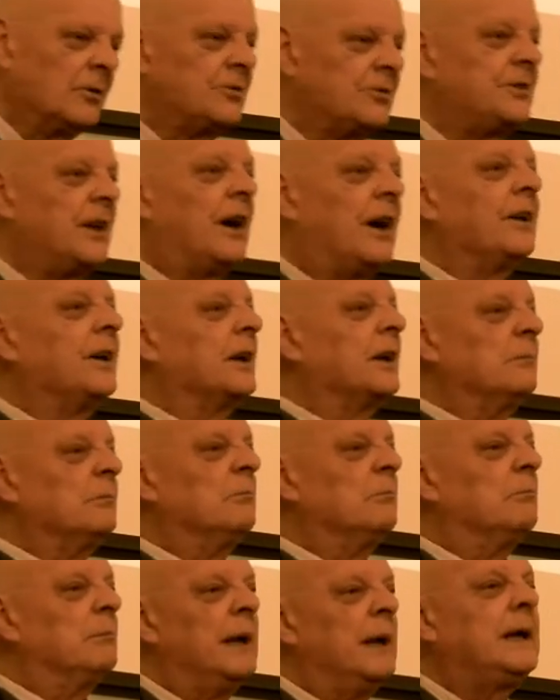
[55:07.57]

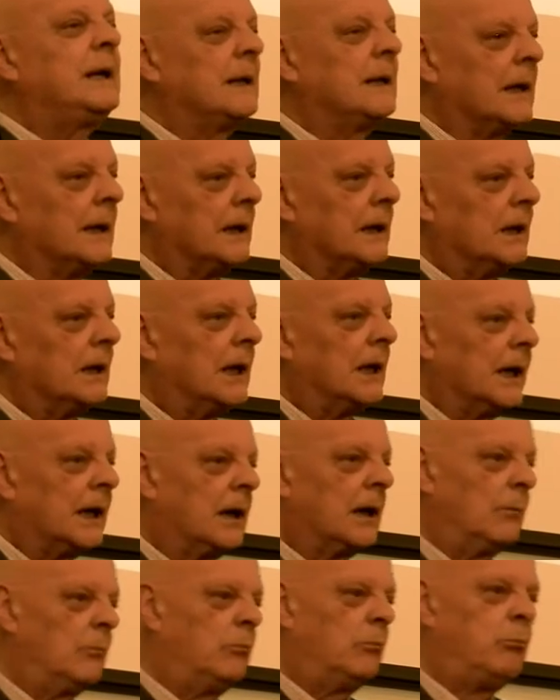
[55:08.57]
standing meekly like
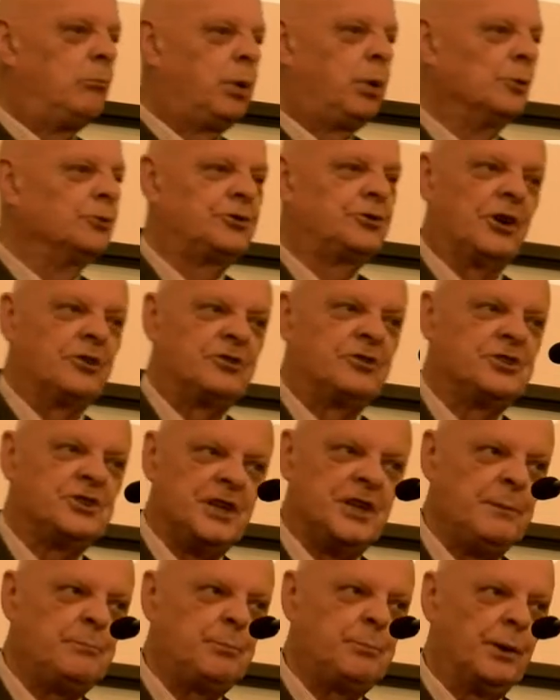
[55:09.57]
a bunch of
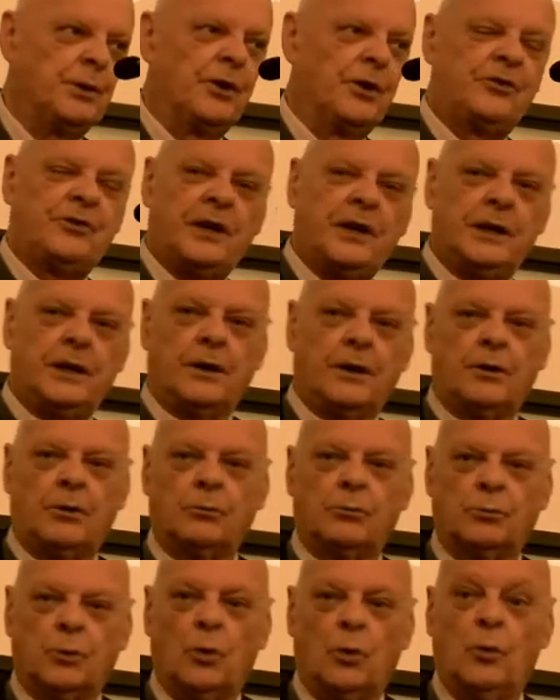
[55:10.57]
sheep on the side of the
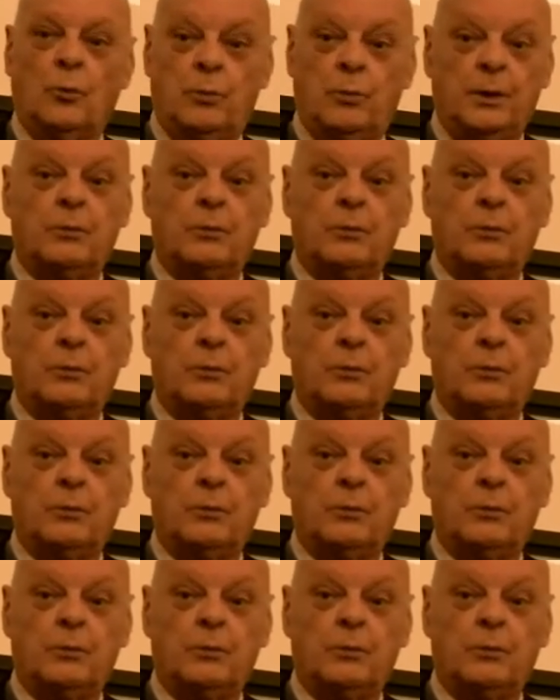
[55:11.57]
road.